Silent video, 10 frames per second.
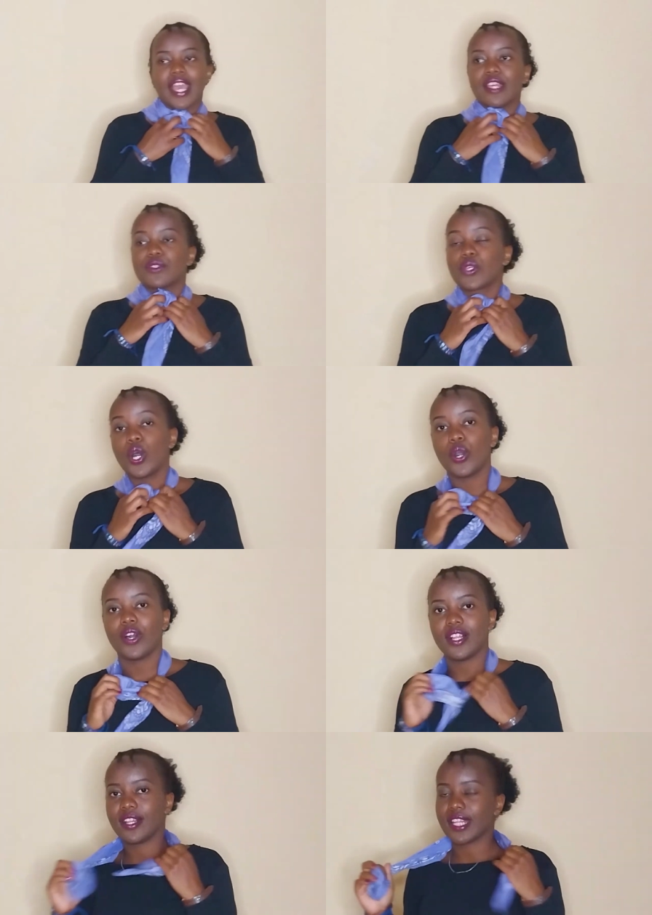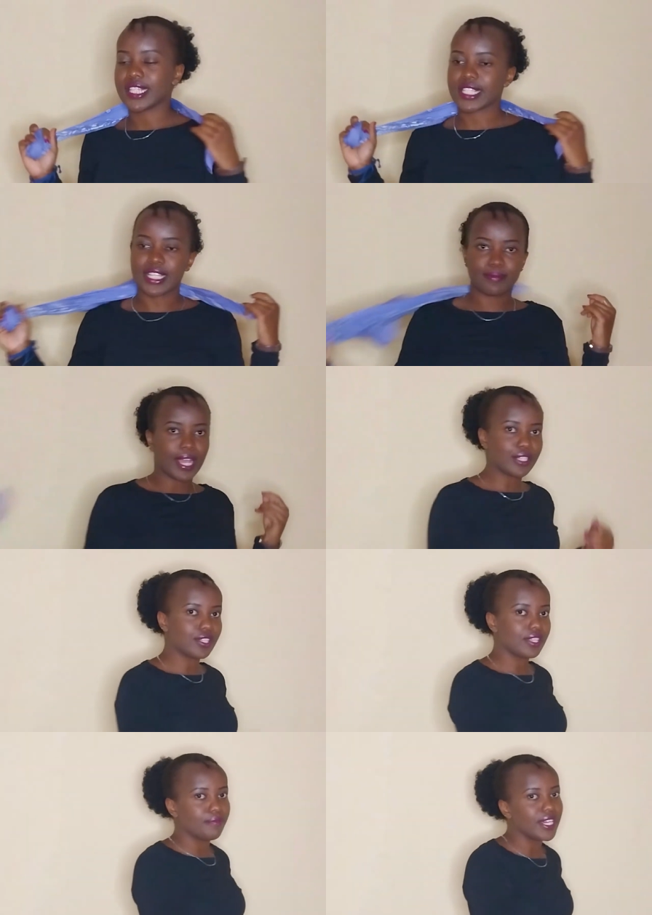and so let's get back
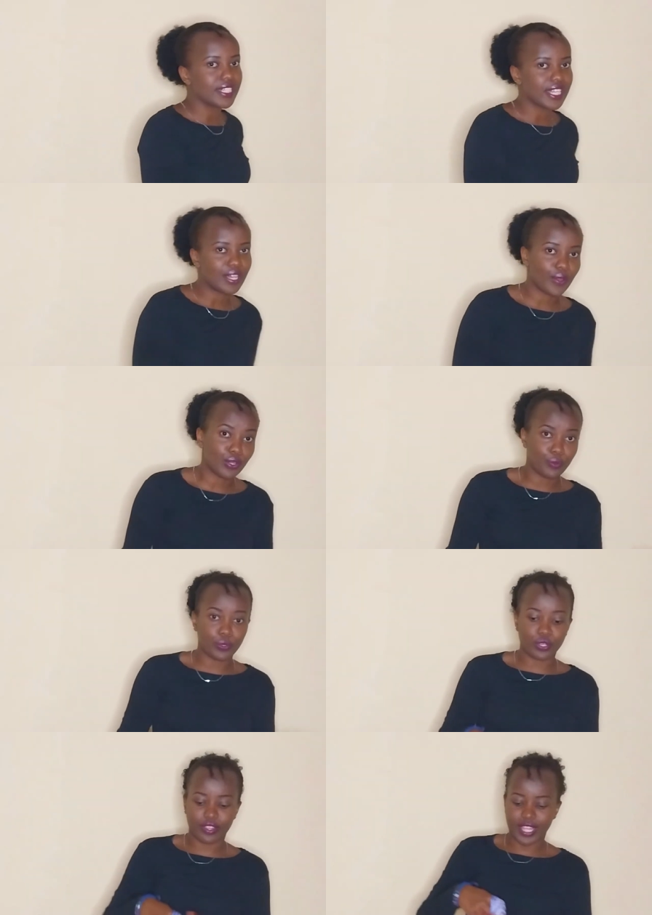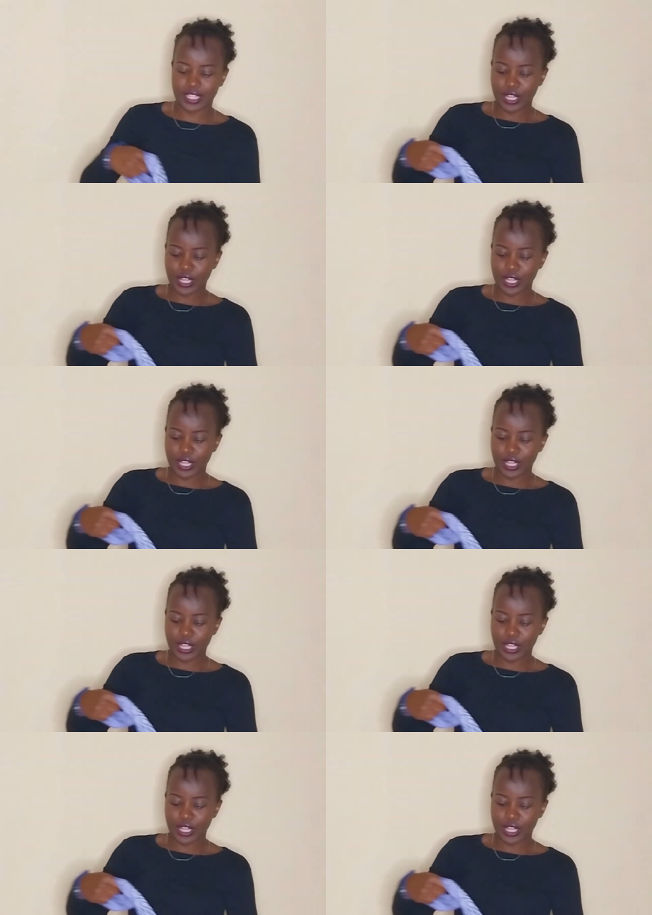to the bandana one. Hope you got that.